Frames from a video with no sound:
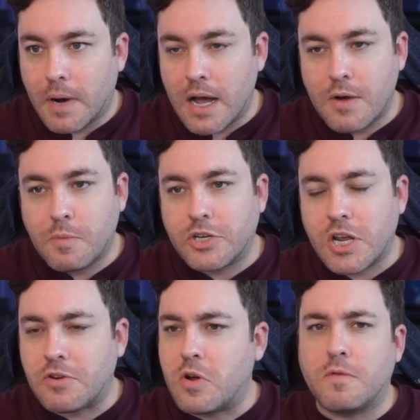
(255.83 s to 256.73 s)
which
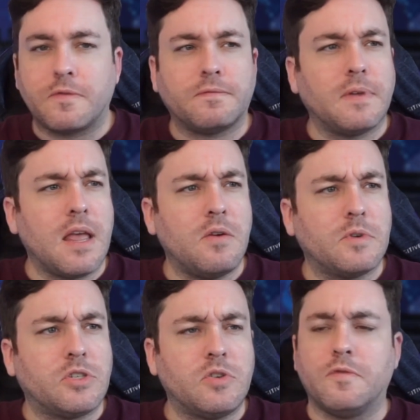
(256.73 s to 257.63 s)
I don't know if
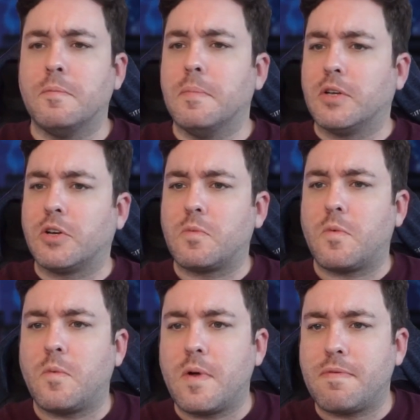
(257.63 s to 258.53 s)
anyone's too familiar
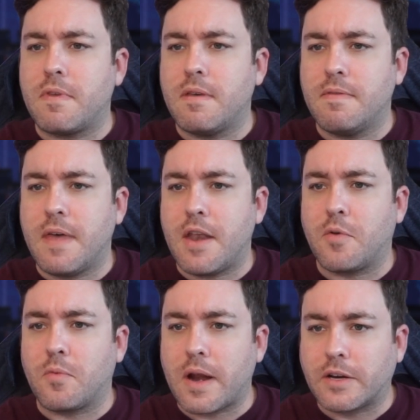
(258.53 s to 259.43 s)
with that
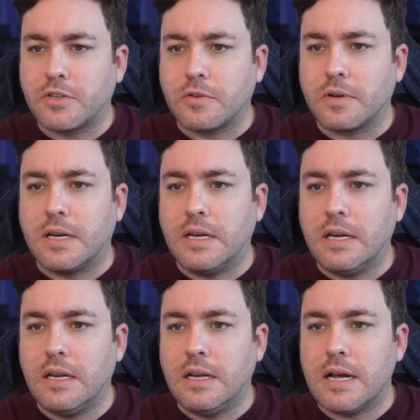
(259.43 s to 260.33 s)
director.
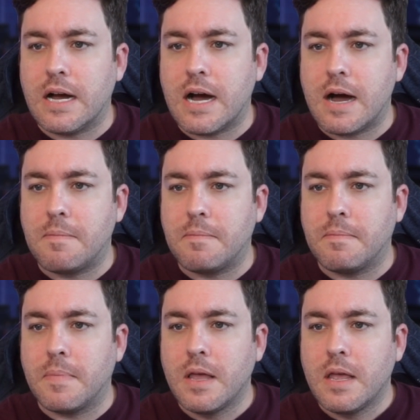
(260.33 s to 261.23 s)
He
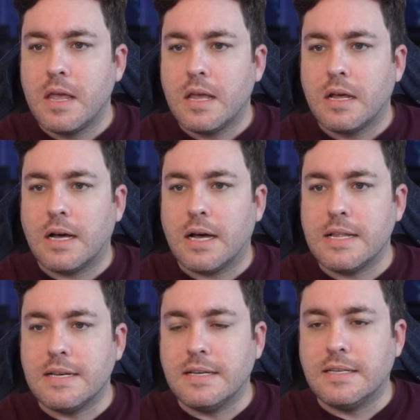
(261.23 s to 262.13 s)

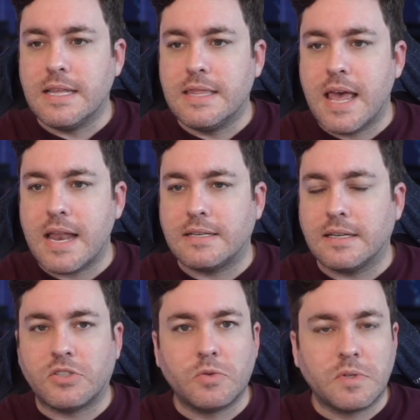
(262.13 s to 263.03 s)
did
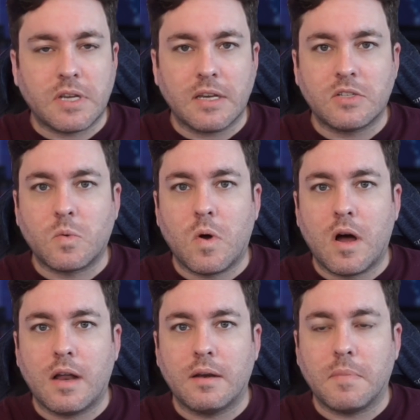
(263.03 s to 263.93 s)
that Suicide
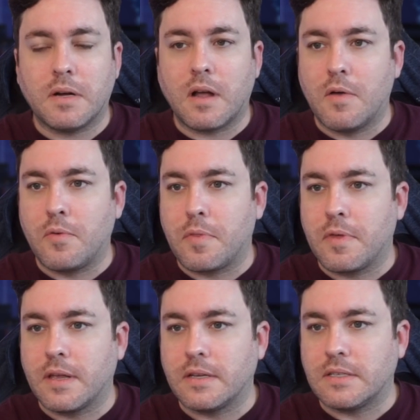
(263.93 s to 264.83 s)
Squad, among other
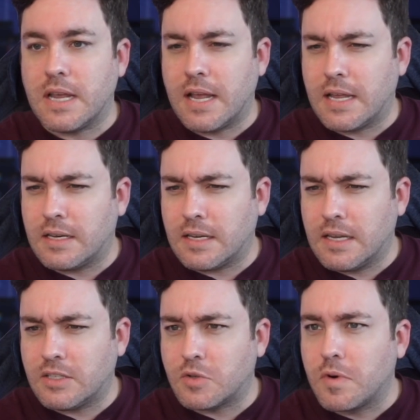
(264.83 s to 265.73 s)
things. And
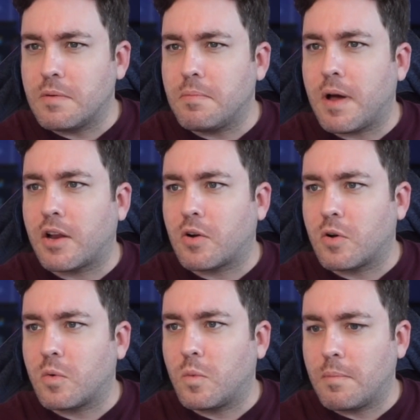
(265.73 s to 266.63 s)
it's written by
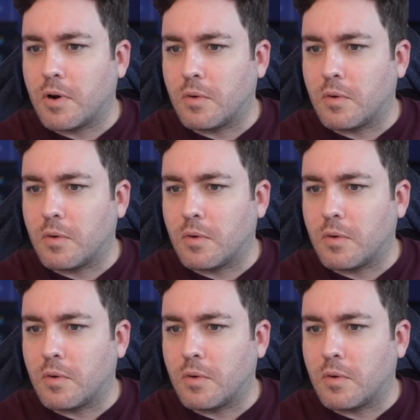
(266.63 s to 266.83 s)
Kurt Wimmer,